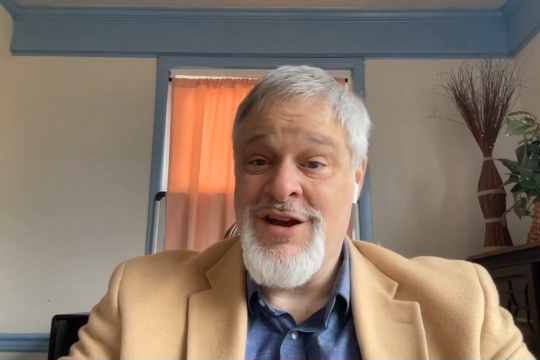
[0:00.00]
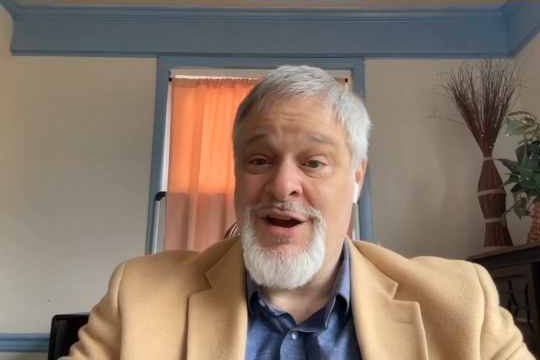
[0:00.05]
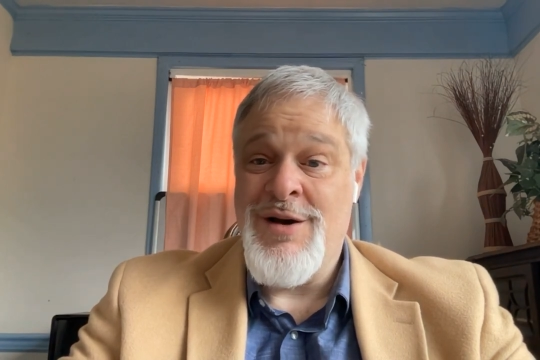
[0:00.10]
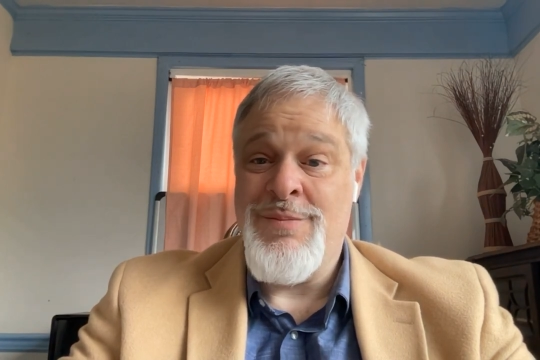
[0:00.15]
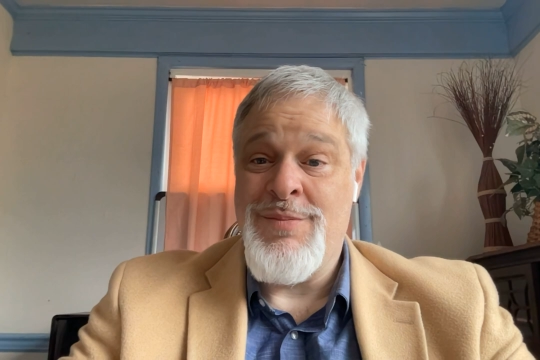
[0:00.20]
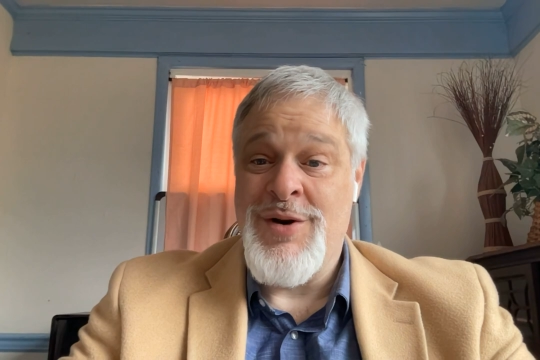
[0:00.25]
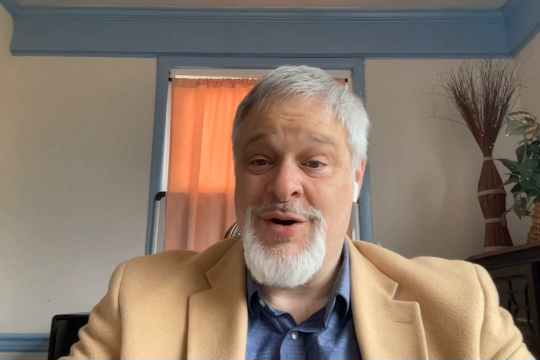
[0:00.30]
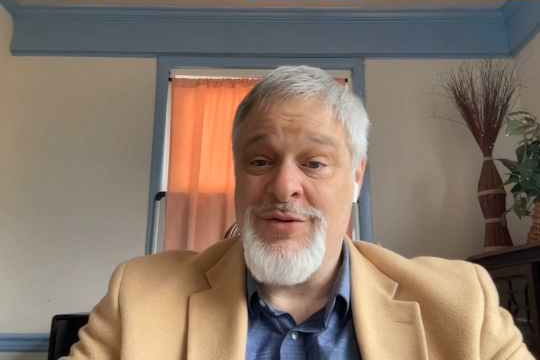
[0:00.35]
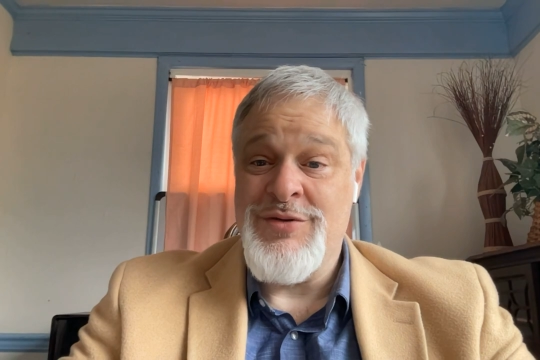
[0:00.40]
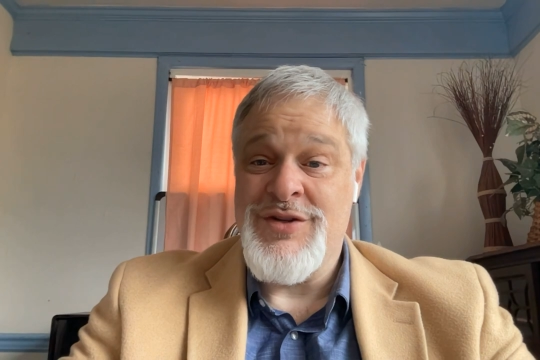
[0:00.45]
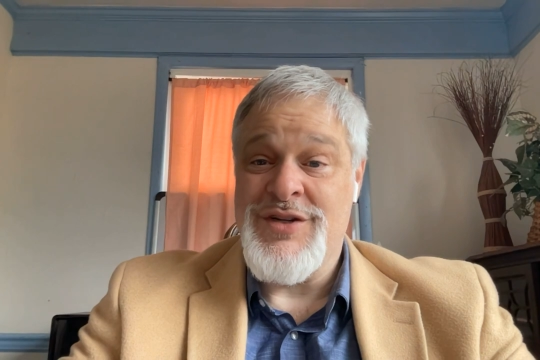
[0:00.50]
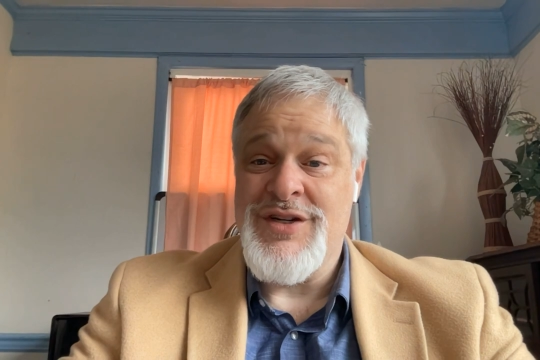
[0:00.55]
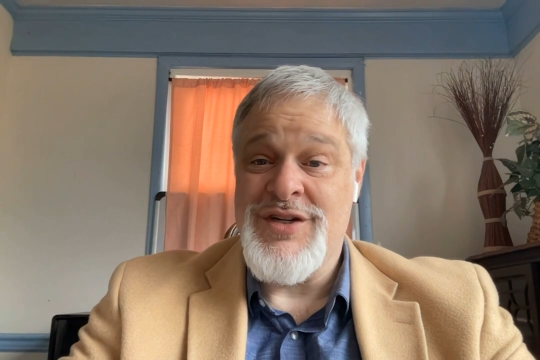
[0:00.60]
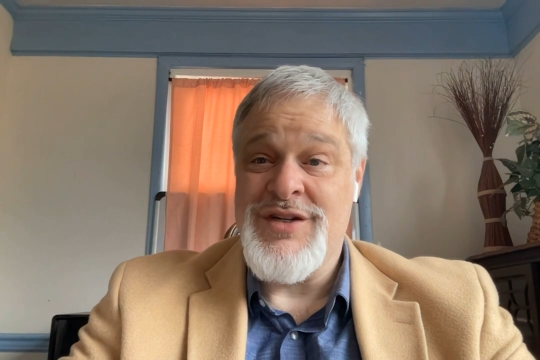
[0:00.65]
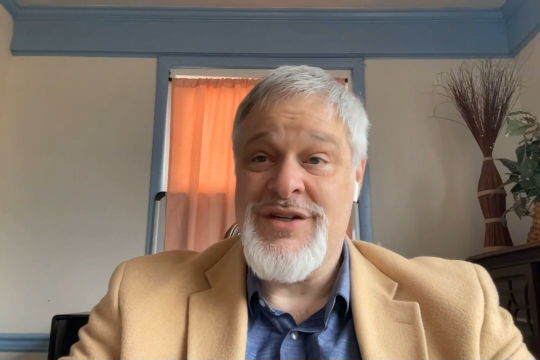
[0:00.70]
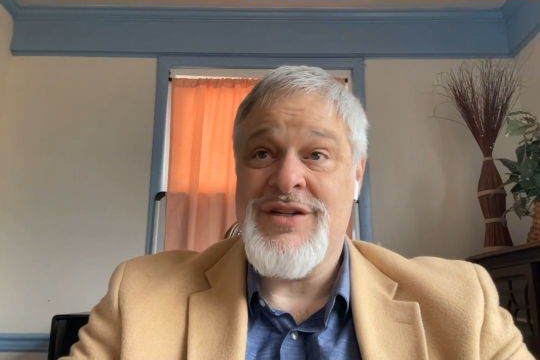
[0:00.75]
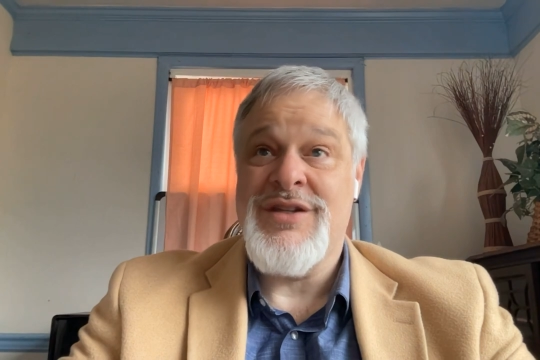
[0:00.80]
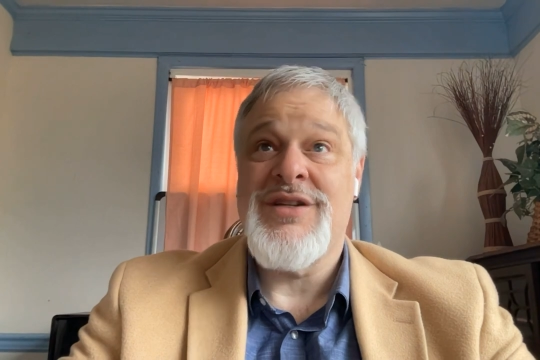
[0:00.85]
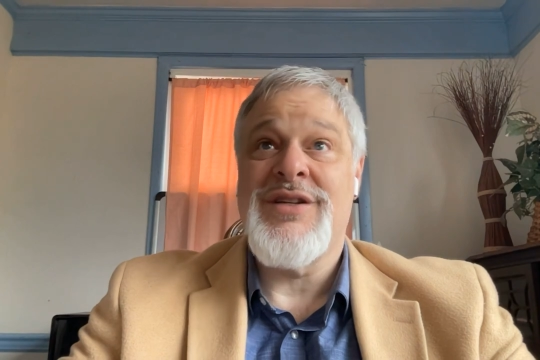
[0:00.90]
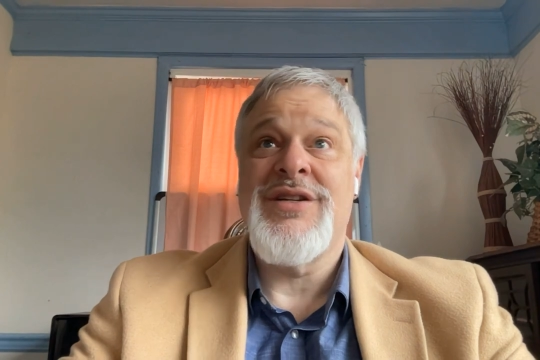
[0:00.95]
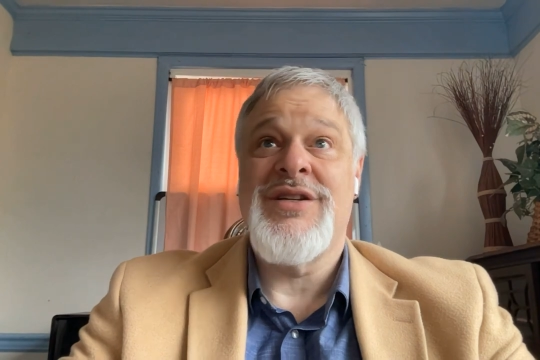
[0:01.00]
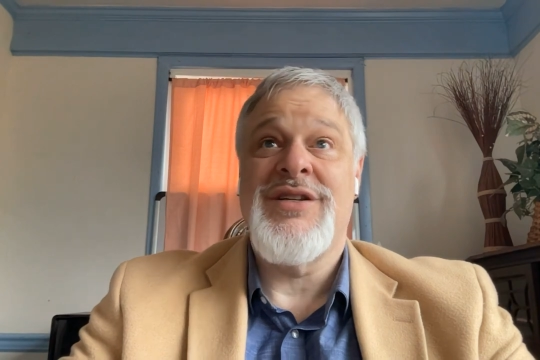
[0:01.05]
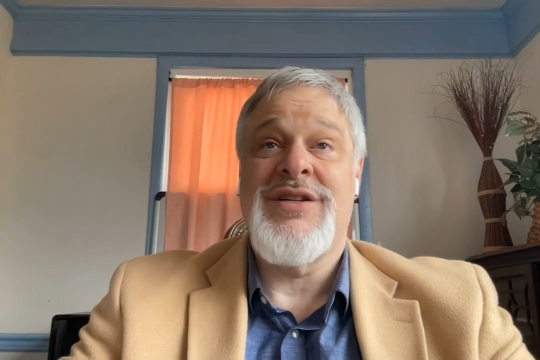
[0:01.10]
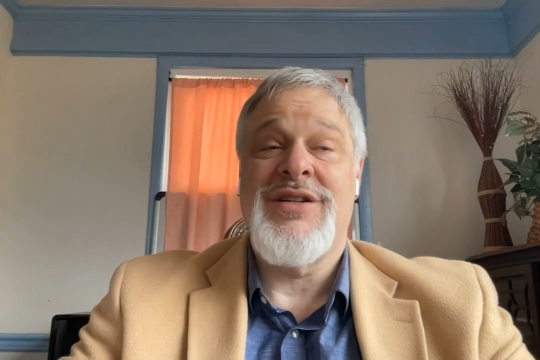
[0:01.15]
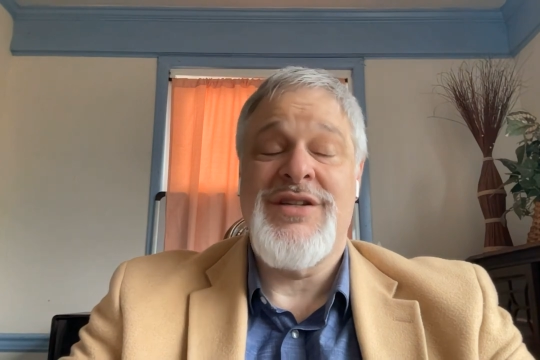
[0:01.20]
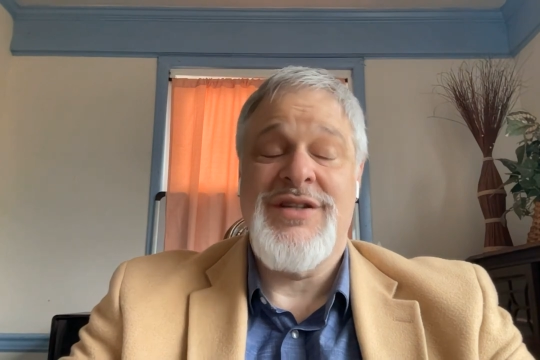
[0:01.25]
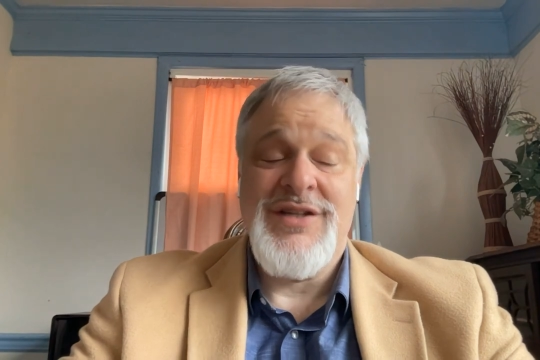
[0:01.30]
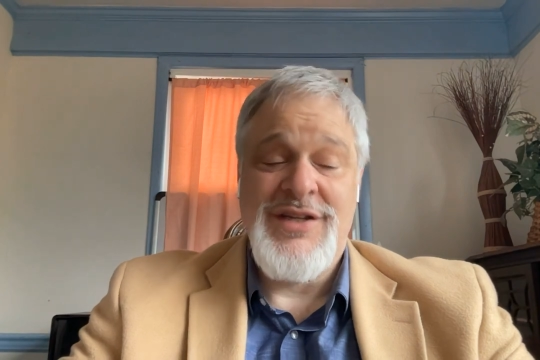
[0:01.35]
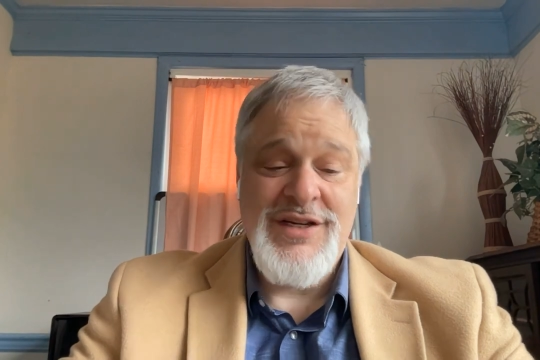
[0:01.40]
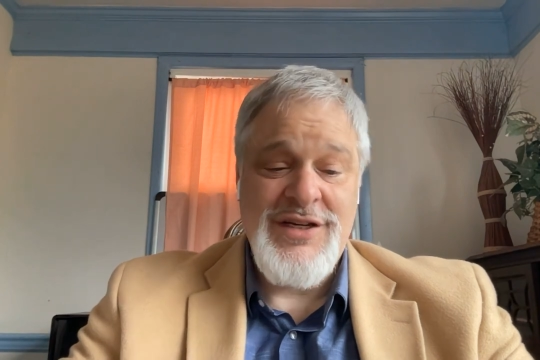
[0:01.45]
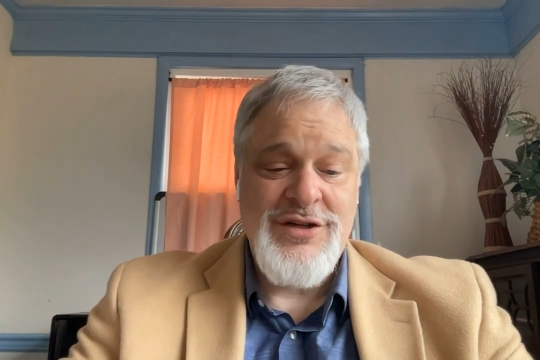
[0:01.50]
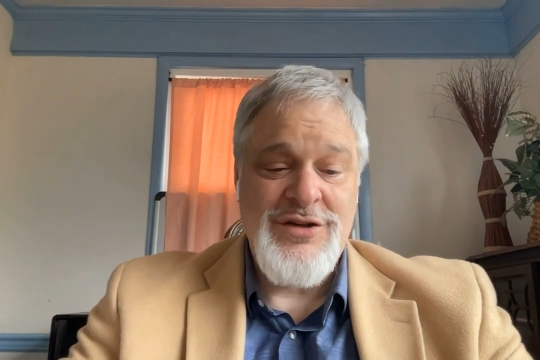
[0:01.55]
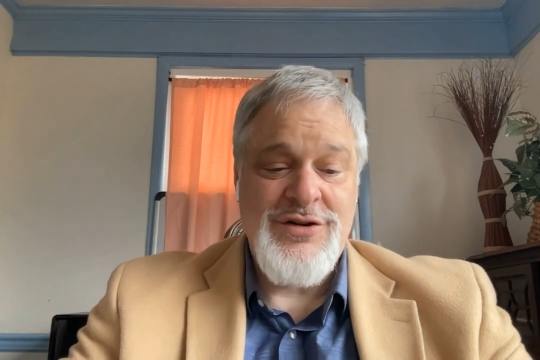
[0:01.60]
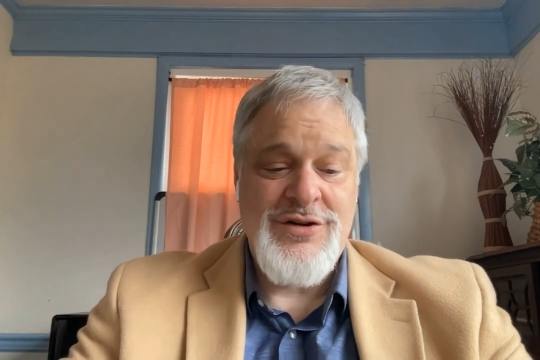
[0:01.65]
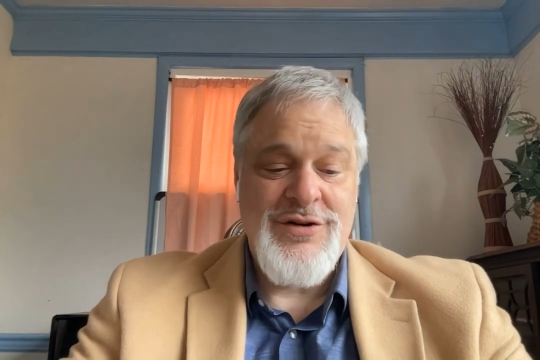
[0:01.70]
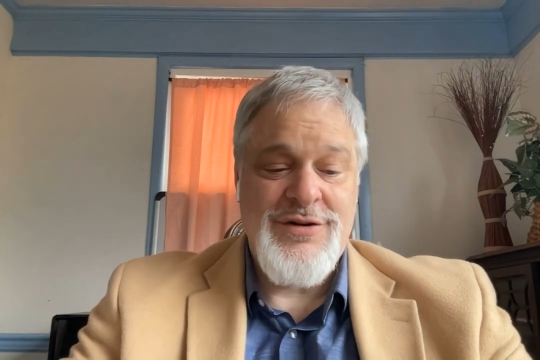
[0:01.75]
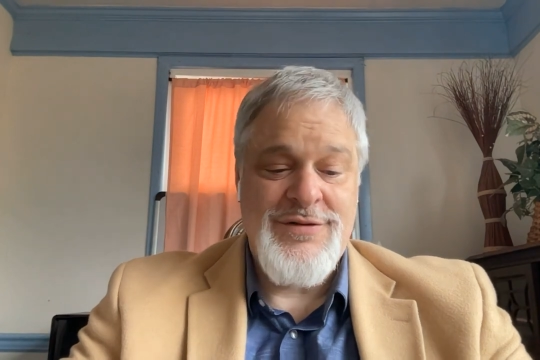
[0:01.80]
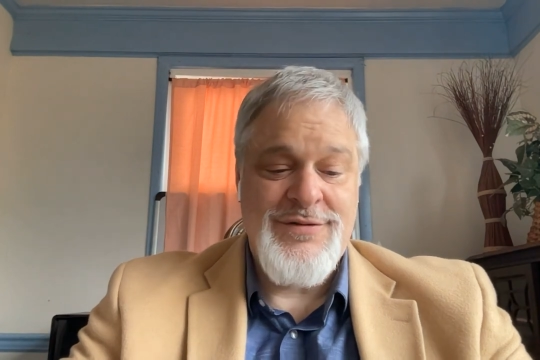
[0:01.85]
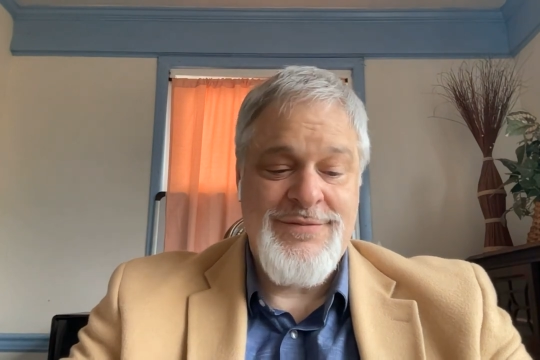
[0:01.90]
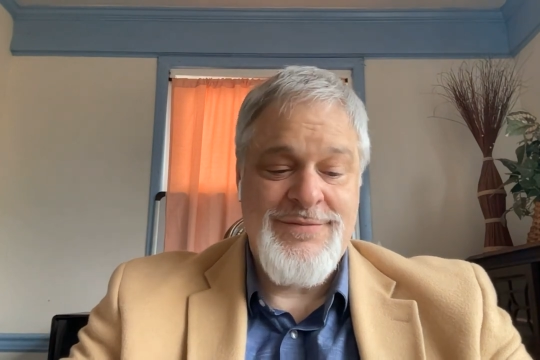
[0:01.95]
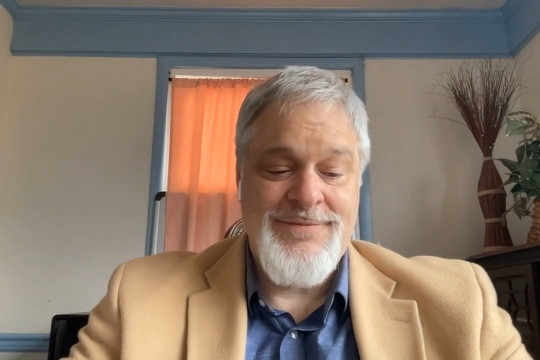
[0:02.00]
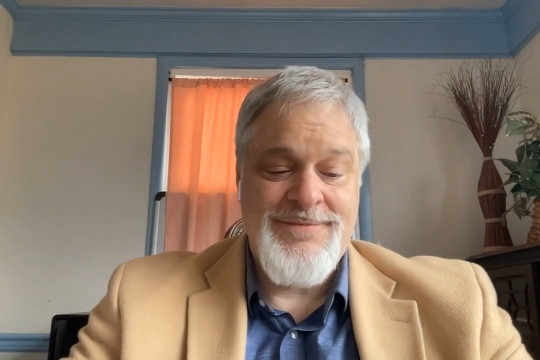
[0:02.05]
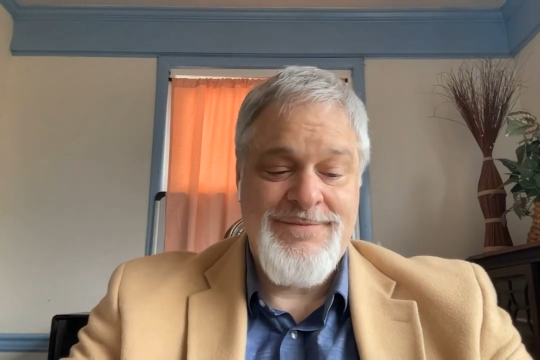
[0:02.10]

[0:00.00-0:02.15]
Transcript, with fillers: opposes Caesar.